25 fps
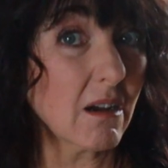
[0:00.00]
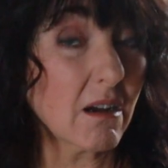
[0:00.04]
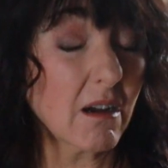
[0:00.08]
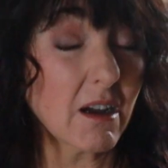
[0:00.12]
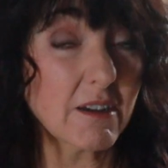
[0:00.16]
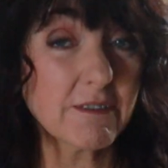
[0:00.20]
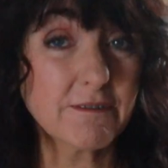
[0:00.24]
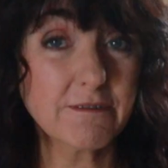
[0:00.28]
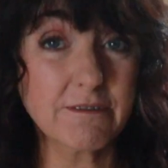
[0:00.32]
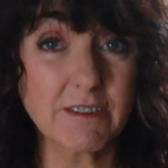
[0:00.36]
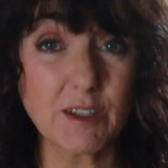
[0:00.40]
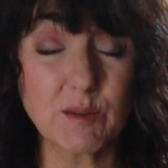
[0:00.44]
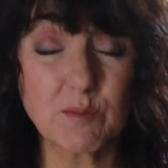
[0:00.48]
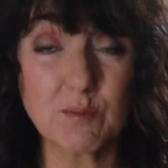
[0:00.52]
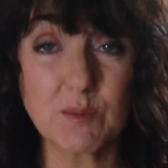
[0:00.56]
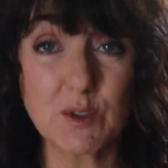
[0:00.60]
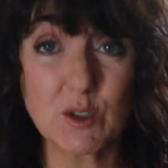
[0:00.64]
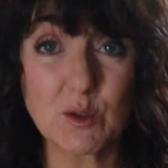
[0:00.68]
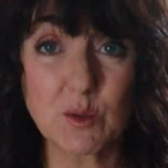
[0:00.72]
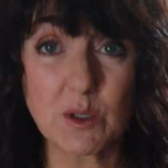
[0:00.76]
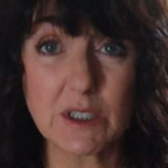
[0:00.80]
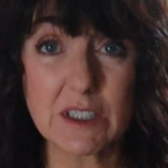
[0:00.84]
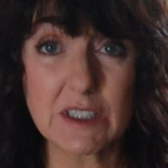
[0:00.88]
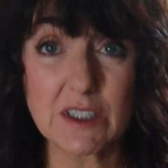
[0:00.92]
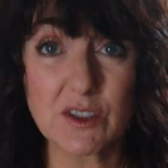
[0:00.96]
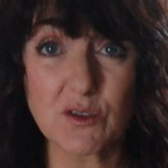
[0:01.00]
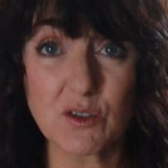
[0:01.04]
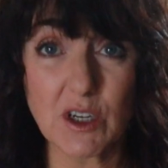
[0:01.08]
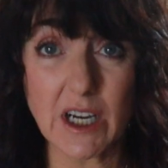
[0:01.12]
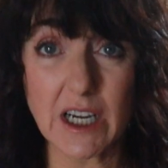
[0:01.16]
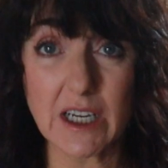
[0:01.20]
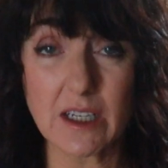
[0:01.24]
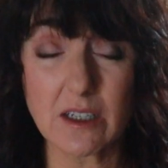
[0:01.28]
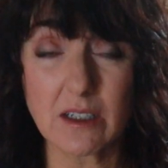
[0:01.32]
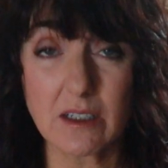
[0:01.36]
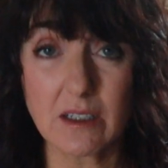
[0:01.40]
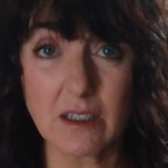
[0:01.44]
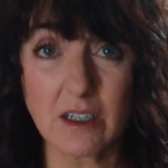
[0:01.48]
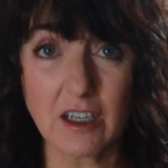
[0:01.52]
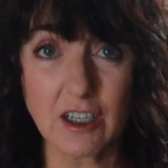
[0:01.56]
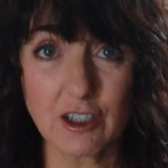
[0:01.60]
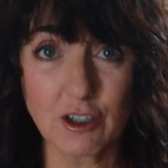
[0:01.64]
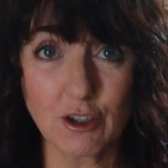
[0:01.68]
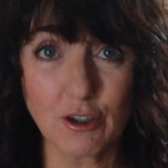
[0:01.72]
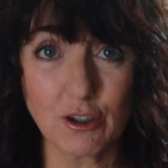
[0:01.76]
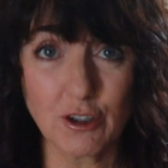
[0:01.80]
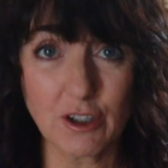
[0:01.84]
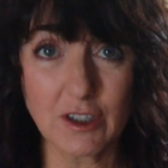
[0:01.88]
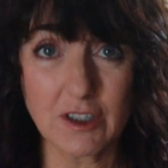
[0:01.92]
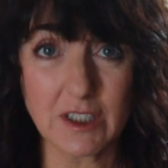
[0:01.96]
I flip between straight
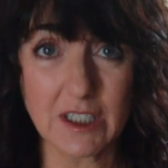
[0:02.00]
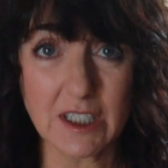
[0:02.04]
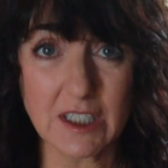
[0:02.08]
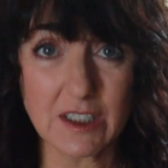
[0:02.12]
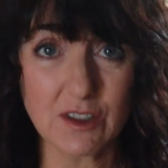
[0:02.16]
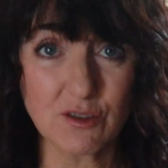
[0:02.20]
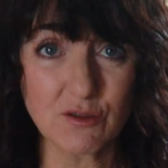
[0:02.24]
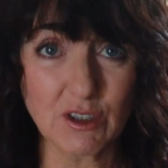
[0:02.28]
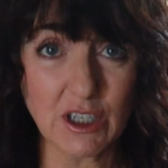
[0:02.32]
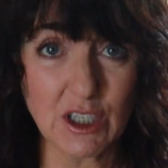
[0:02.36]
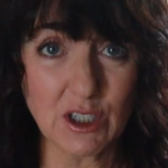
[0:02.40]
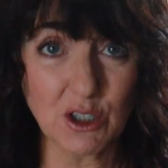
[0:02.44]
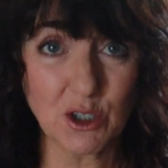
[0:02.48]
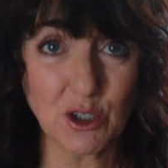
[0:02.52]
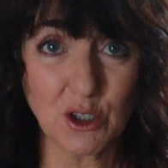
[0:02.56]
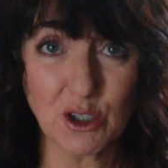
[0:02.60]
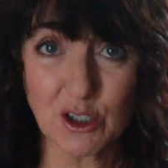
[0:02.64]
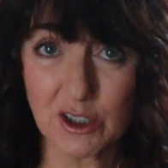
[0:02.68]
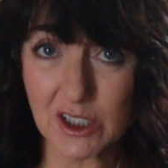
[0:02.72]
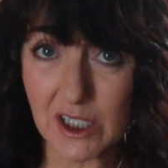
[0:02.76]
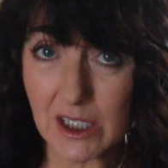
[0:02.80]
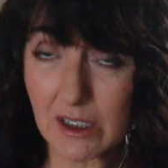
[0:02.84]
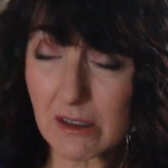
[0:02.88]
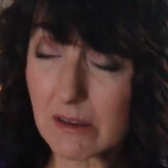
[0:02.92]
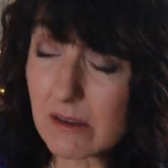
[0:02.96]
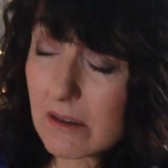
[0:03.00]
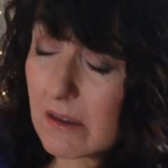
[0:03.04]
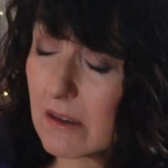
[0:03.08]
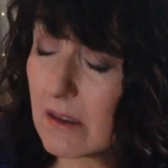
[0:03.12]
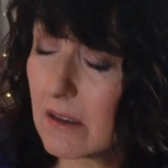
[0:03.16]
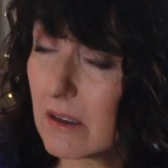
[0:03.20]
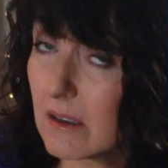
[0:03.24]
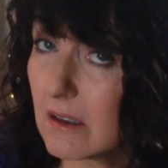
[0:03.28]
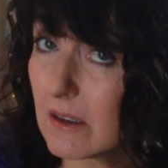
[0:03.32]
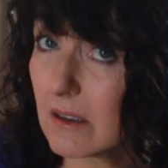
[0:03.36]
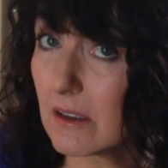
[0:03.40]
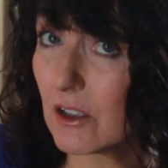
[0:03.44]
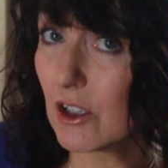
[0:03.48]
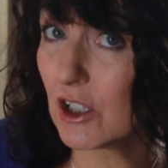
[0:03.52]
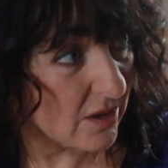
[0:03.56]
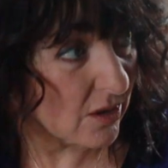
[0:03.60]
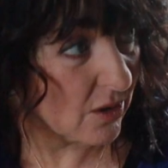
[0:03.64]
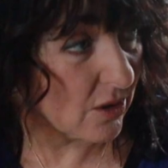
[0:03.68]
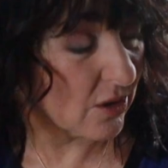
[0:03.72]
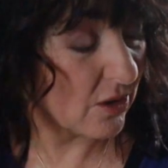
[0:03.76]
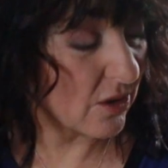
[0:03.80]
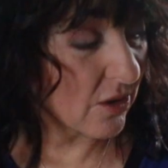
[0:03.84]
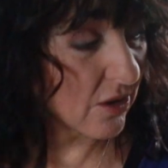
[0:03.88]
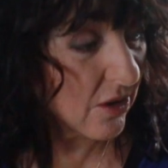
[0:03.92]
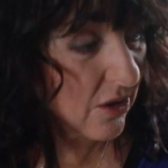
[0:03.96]
and curly, straight and curly.
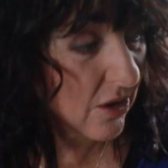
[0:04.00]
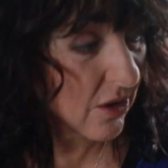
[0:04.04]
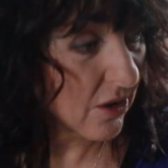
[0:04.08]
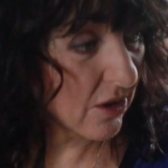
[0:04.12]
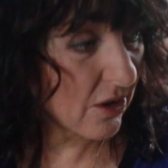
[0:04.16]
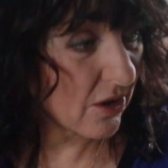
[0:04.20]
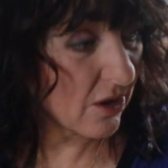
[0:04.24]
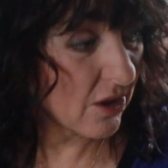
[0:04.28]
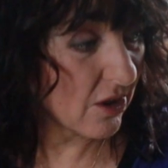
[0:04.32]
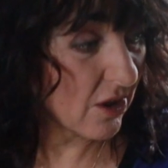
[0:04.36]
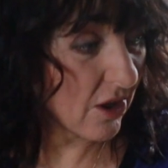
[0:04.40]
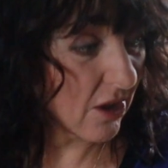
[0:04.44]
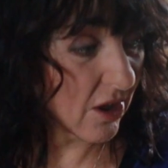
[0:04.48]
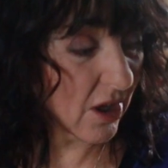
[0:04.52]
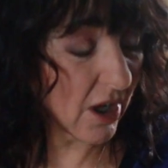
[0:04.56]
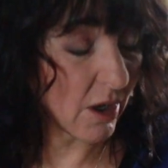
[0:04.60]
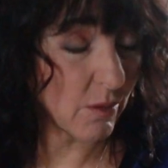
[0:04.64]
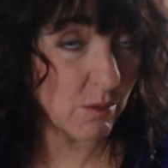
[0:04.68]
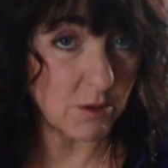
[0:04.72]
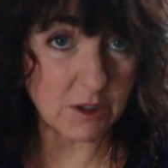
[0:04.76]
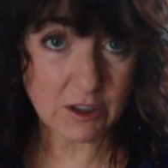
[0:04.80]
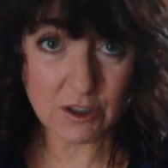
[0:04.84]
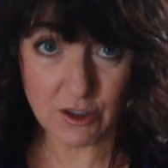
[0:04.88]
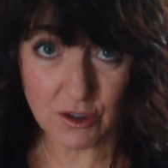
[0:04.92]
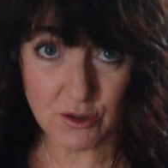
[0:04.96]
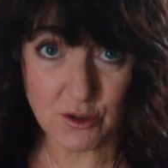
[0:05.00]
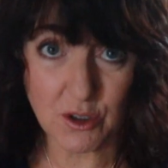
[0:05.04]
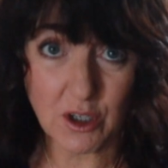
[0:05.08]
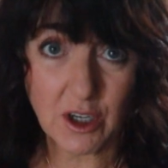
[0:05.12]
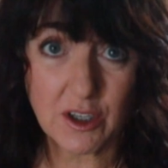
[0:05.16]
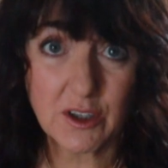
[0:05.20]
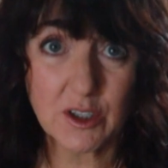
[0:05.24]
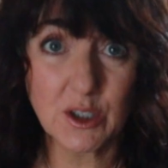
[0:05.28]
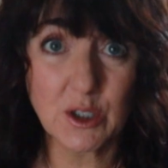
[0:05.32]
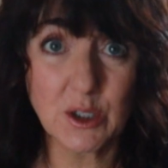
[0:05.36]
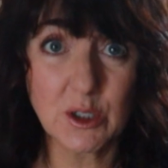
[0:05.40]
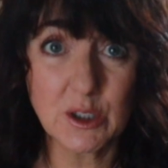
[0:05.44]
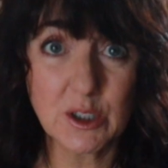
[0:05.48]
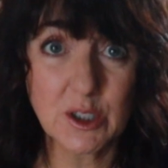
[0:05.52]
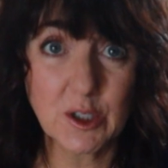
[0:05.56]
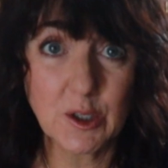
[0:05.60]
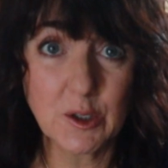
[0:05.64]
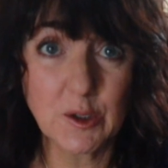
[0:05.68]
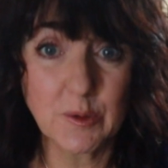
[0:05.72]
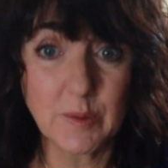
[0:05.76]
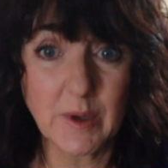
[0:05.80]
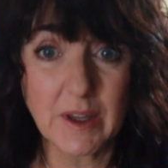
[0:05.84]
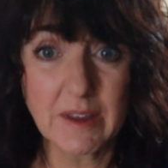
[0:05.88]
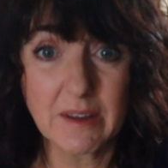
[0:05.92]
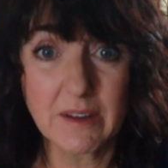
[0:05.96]
So I wanted to try the curly
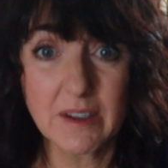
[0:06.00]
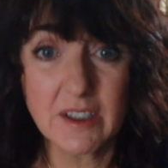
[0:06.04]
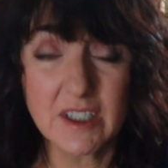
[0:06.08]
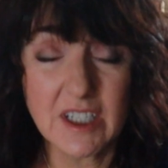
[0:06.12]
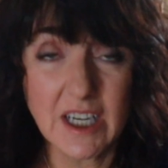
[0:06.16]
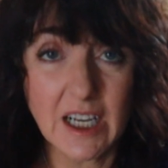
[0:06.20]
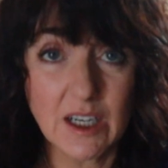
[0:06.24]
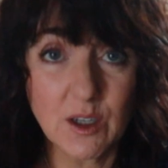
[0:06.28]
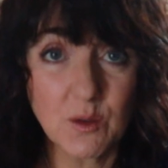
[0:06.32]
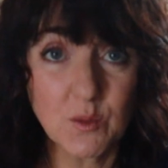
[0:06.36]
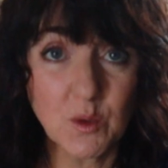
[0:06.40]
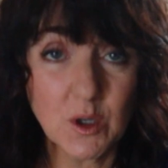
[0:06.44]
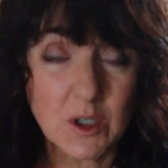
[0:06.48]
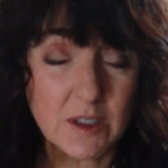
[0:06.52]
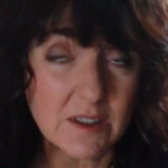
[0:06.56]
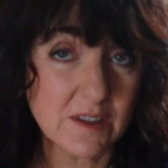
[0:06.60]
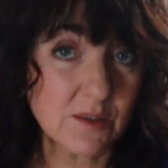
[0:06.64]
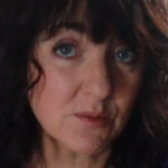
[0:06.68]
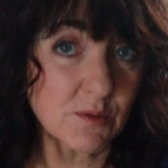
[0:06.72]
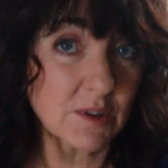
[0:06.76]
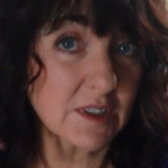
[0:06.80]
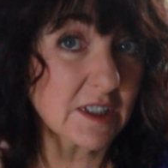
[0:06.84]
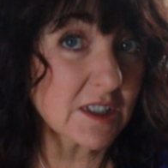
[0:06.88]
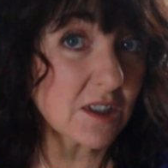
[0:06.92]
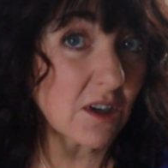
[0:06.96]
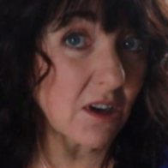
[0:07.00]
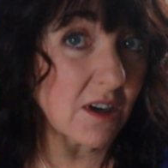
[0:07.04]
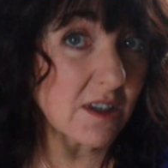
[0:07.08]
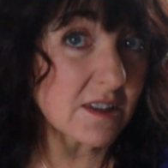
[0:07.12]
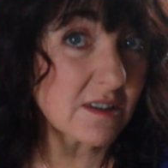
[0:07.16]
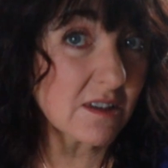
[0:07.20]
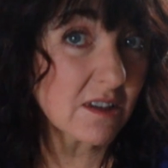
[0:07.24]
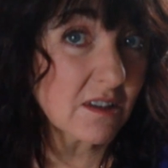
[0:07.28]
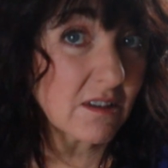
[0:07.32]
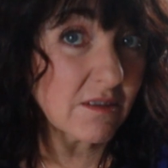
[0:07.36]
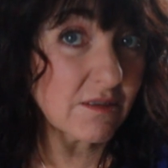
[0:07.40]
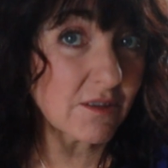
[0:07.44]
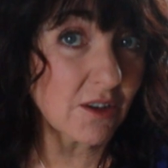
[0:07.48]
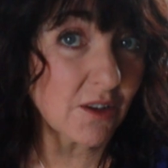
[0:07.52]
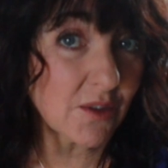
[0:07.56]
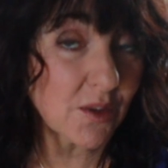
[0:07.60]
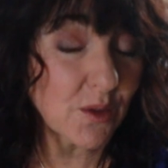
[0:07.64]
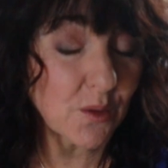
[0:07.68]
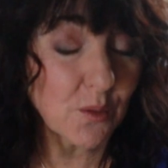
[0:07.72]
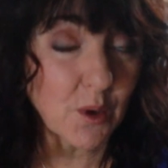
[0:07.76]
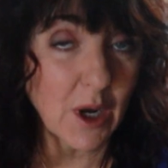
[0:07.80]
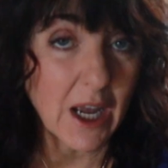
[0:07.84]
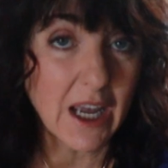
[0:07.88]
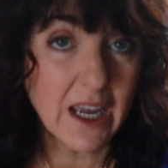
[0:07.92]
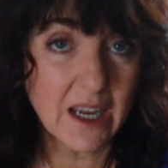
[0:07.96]
girl method and it works really nice. I've got
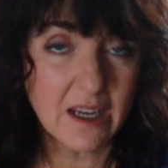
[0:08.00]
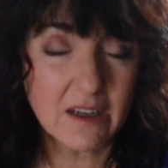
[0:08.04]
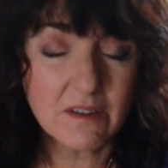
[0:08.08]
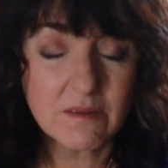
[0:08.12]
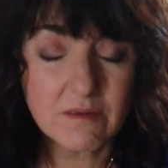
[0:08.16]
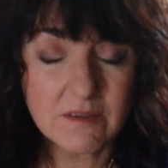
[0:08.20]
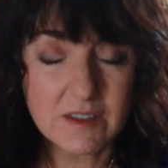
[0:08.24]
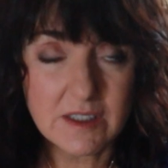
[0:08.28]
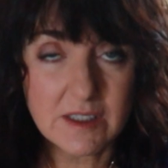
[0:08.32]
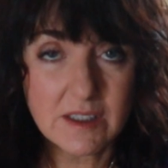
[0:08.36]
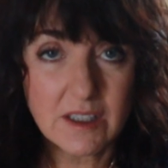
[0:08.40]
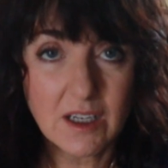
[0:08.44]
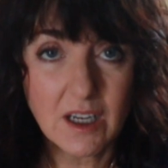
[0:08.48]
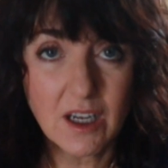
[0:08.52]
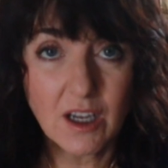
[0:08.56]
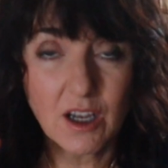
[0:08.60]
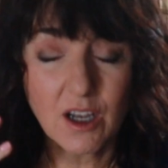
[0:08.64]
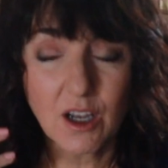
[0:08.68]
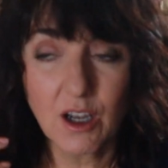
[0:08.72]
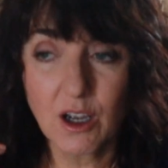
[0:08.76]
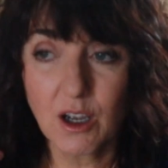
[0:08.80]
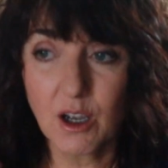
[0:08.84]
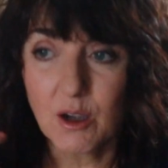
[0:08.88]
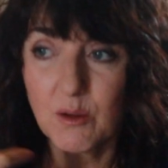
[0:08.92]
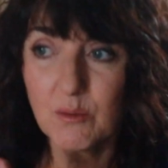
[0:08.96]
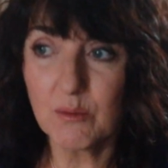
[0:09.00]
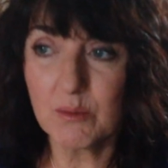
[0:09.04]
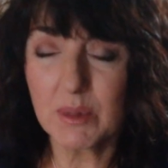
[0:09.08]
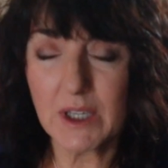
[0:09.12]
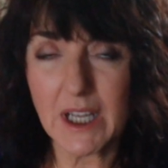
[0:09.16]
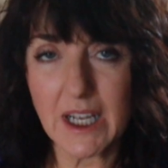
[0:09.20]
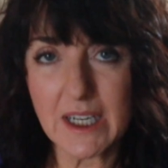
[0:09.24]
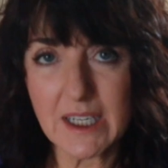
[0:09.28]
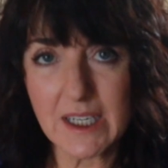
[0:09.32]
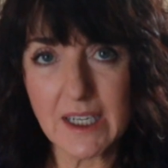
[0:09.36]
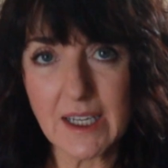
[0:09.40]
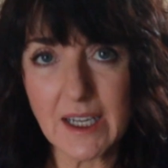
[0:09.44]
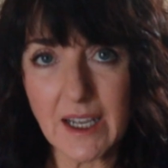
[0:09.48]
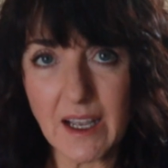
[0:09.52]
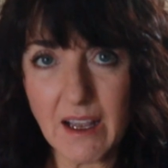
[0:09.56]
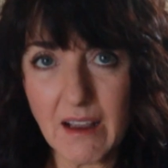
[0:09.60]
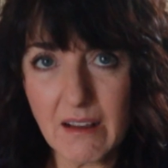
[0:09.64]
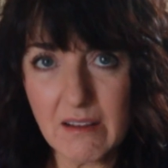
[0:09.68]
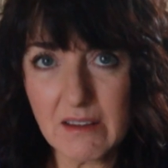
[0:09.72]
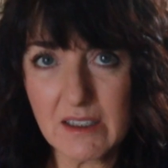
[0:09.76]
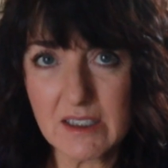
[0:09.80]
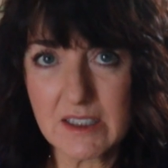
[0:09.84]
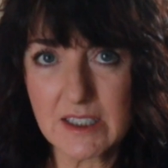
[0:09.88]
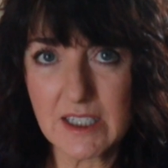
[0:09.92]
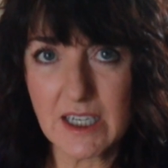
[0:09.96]
the waves. Bloody
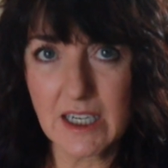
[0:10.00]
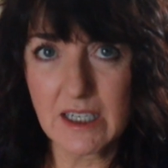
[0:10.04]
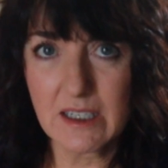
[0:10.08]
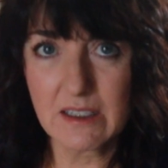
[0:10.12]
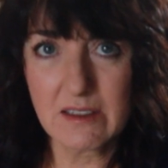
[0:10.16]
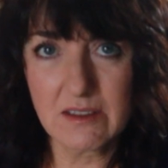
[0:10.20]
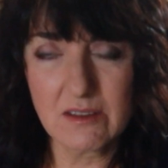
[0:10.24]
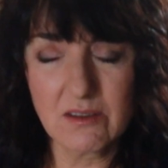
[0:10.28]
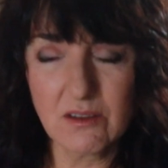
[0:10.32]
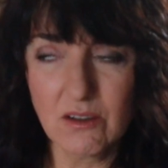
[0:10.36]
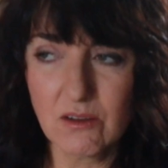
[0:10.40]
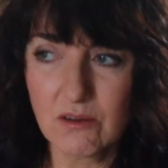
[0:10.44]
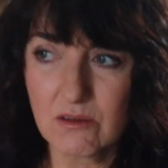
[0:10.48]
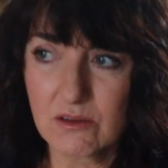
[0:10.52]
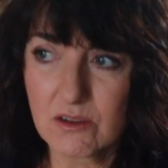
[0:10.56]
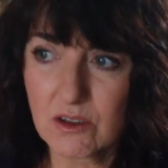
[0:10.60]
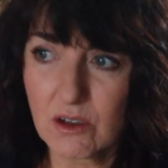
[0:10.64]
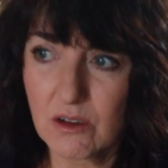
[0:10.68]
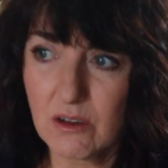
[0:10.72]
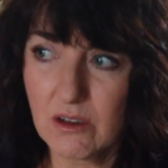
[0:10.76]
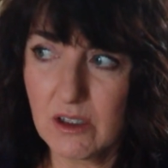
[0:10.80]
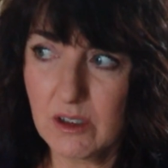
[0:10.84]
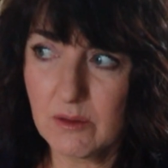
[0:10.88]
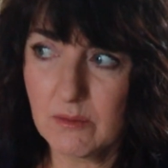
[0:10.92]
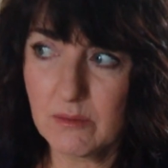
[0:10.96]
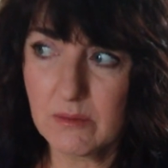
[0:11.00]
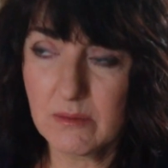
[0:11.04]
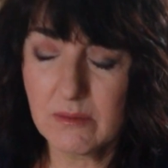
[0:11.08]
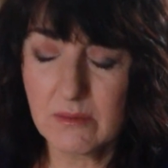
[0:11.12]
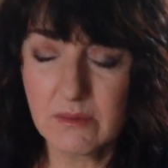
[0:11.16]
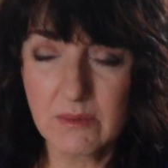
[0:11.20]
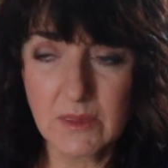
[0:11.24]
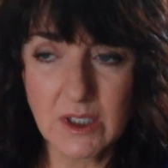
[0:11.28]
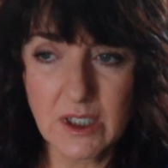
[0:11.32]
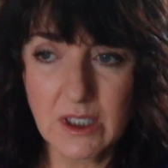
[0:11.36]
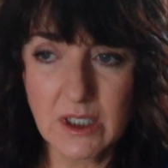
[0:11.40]
hell, it takes a long time.